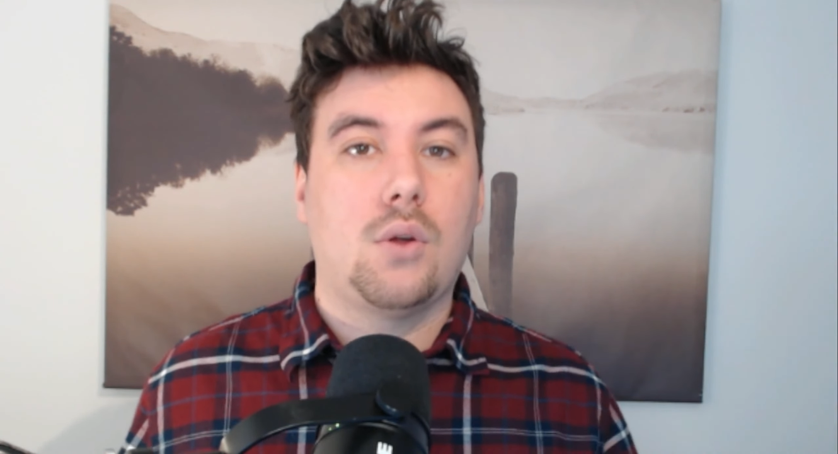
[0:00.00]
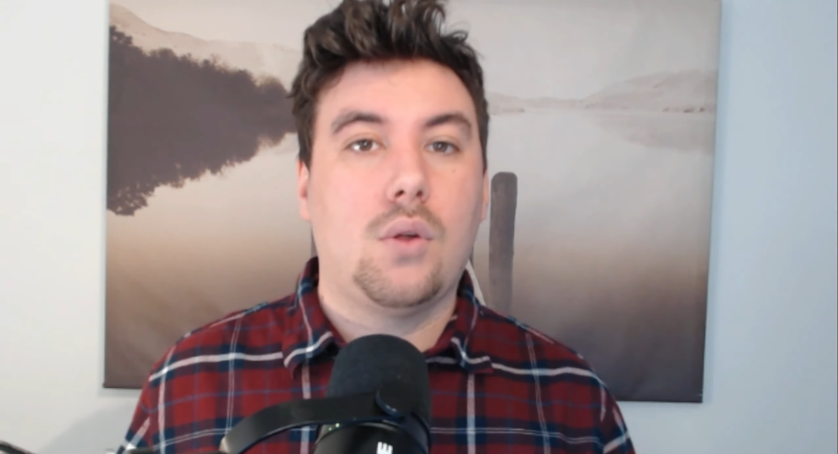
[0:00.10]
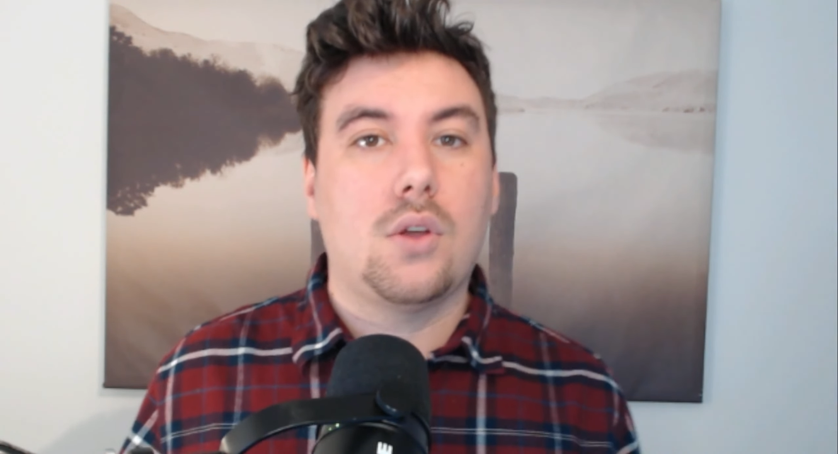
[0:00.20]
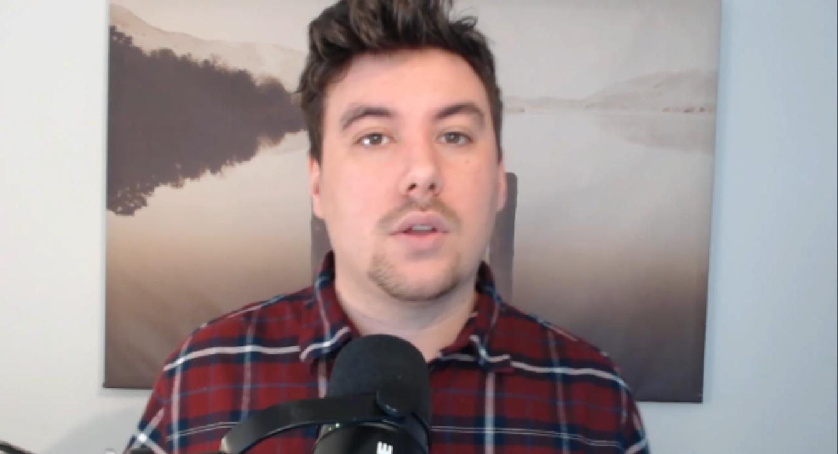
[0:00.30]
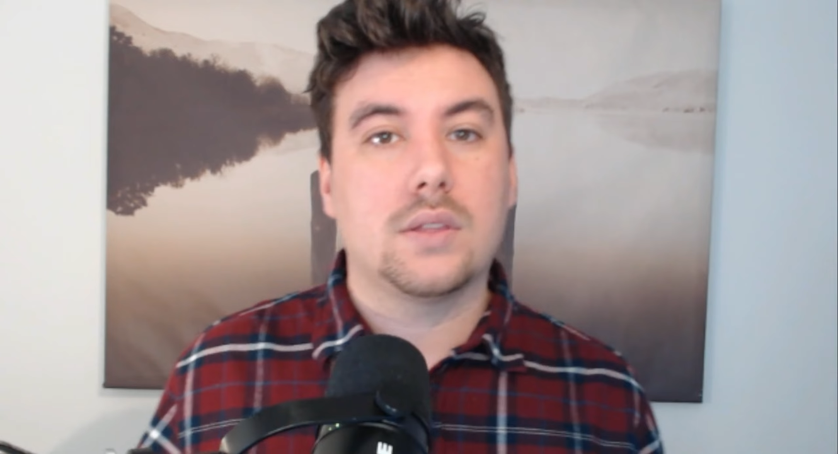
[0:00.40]

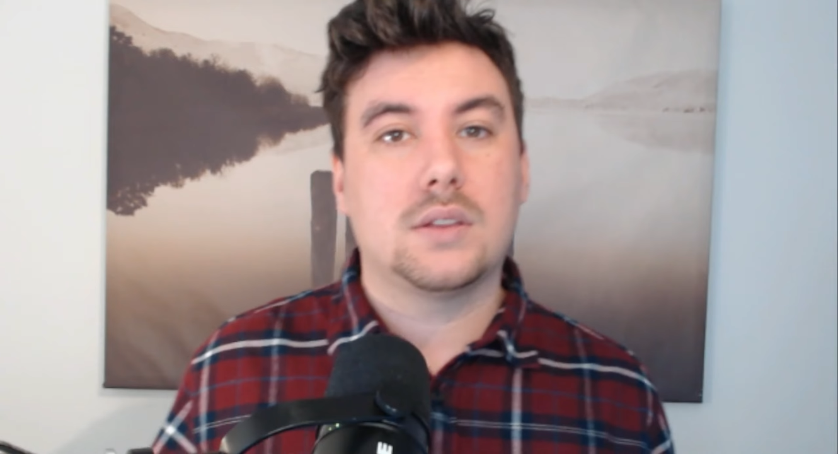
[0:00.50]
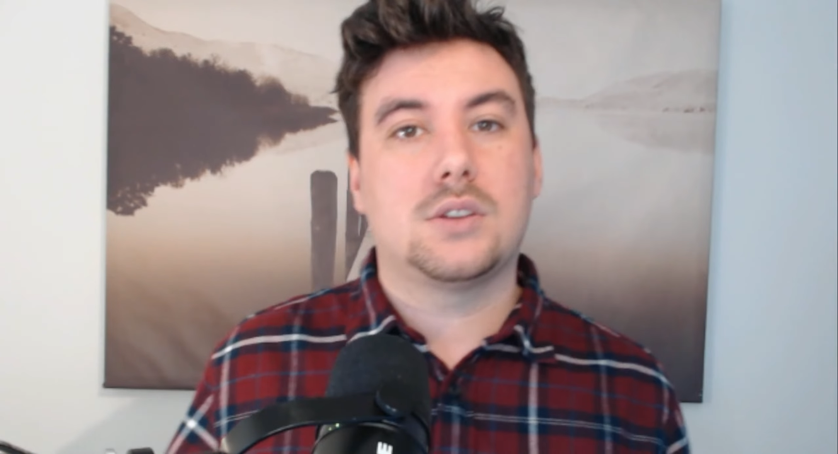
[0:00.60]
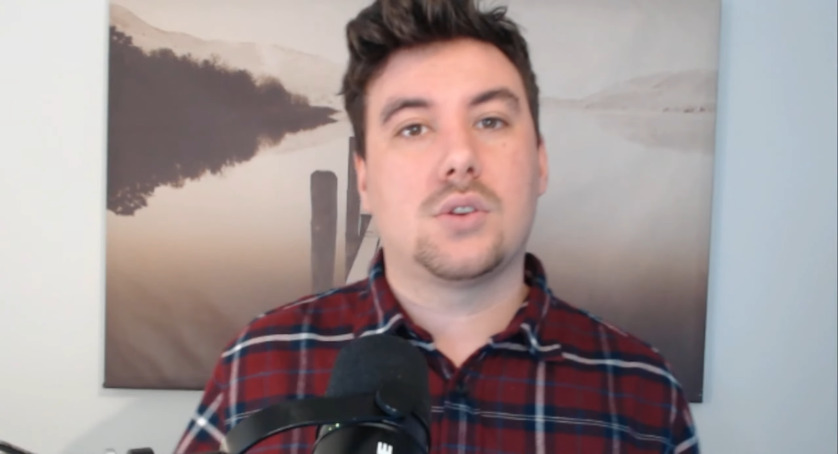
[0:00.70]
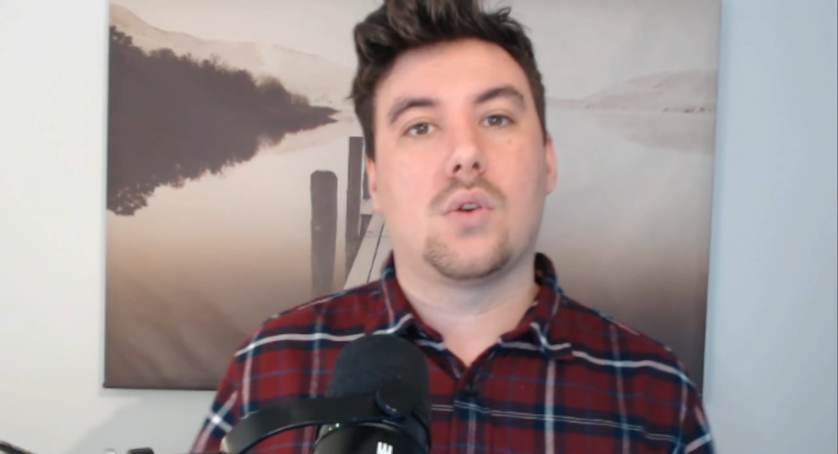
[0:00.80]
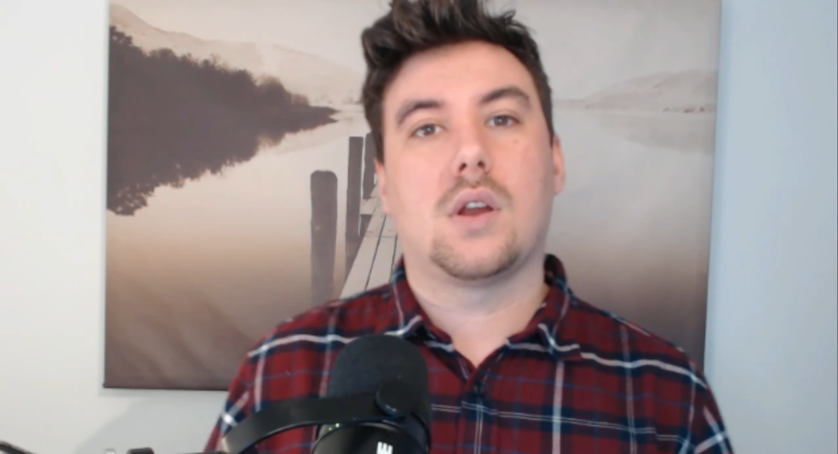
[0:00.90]
along in the
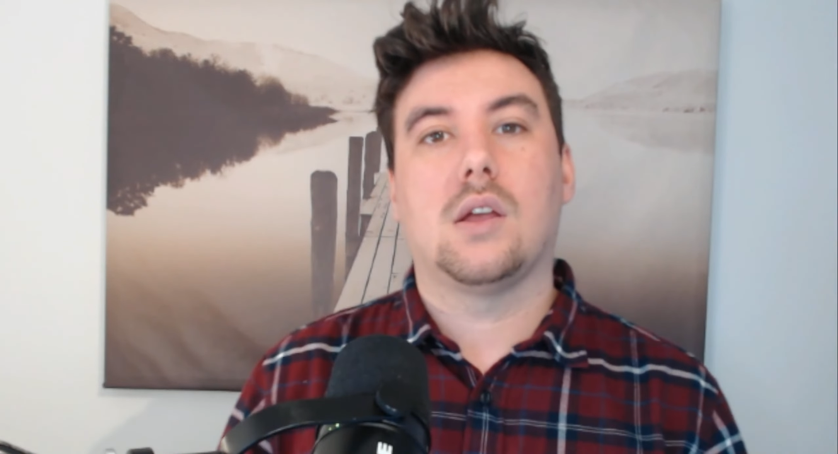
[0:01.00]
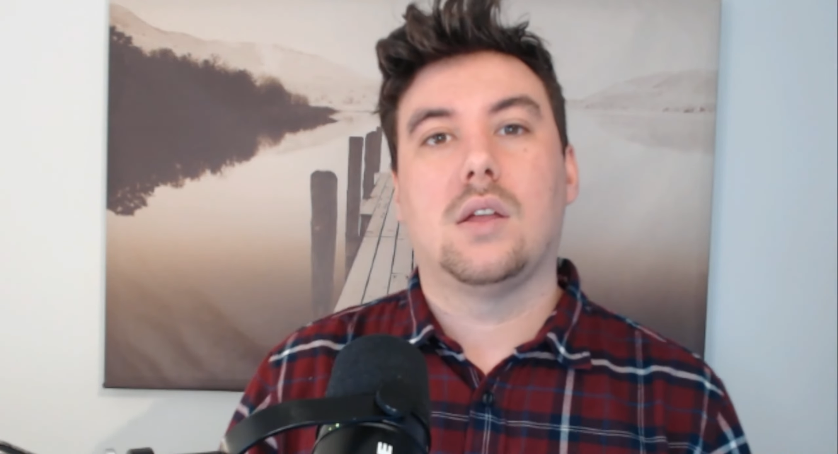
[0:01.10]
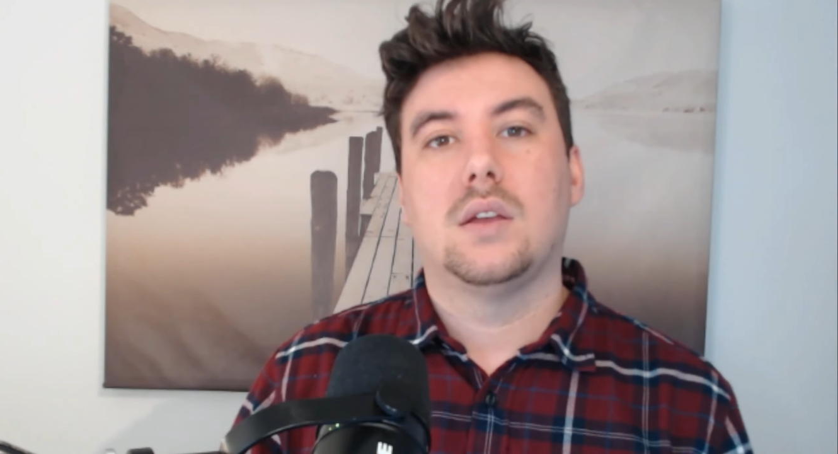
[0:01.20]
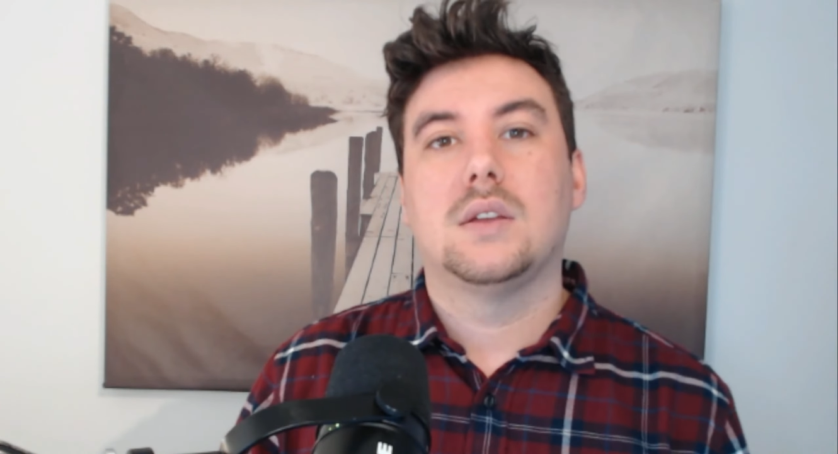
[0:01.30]
tutorial